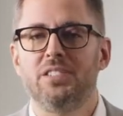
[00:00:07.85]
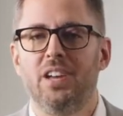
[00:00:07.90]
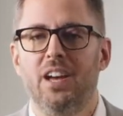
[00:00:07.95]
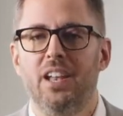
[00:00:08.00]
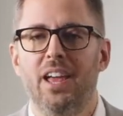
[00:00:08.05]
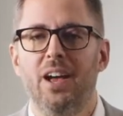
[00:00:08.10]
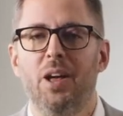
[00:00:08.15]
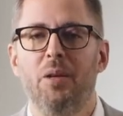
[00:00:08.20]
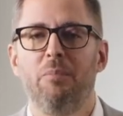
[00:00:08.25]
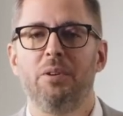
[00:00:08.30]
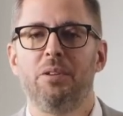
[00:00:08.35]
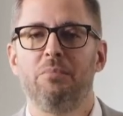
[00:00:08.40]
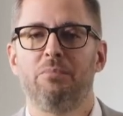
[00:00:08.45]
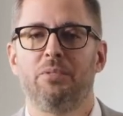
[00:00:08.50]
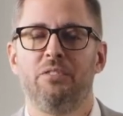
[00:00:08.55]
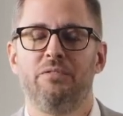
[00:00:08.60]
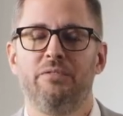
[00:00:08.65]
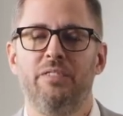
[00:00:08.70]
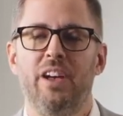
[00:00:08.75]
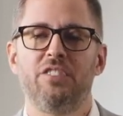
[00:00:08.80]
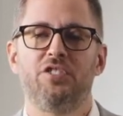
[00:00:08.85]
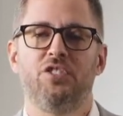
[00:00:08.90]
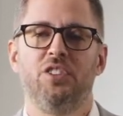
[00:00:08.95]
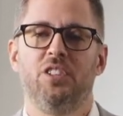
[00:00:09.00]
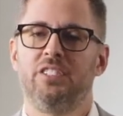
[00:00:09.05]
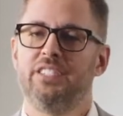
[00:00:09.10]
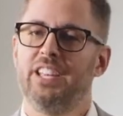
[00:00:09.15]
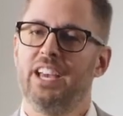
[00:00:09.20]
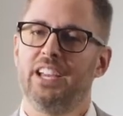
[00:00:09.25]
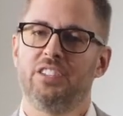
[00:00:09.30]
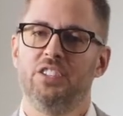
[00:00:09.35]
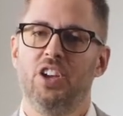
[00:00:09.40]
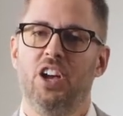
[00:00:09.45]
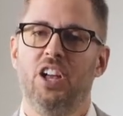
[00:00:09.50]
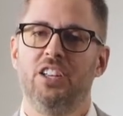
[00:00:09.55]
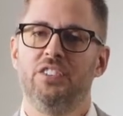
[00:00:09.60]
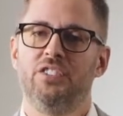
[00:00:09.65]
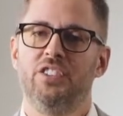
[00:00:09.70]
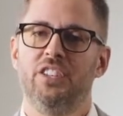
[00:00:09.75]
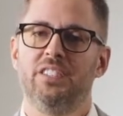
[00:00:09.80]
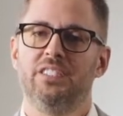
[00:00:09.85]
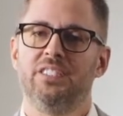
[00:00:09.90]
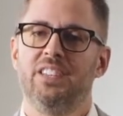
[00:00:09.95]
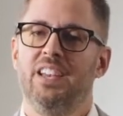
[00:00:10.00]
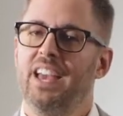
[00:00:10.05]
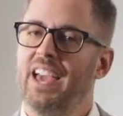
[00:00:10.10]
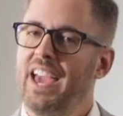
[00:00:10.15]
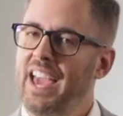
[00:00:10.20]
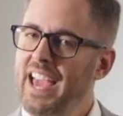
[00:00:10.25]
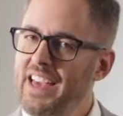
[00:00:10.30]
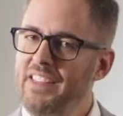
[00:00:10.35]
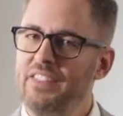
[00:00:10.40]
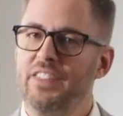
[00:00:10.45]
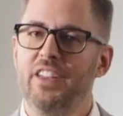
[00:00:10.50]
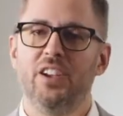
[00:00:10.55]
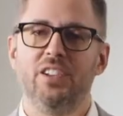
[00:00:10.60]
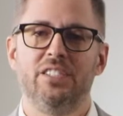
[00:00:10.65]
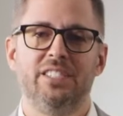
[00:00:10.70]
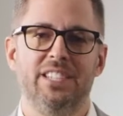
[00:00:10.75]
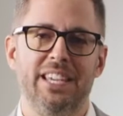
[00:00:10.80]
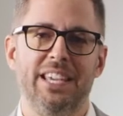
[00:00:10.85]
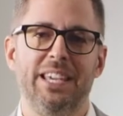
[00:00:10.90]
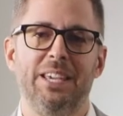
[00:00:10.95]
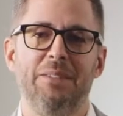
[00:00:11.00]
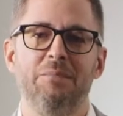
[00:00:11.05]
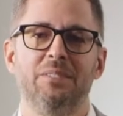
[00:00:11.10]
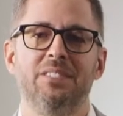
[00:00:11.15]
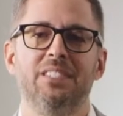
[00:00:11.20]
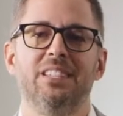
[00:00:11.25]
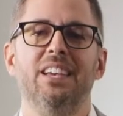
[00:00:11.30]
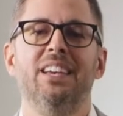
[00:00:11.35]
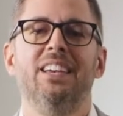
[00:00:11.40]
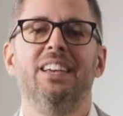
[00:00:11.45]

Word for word: on helping professional technologists and their teams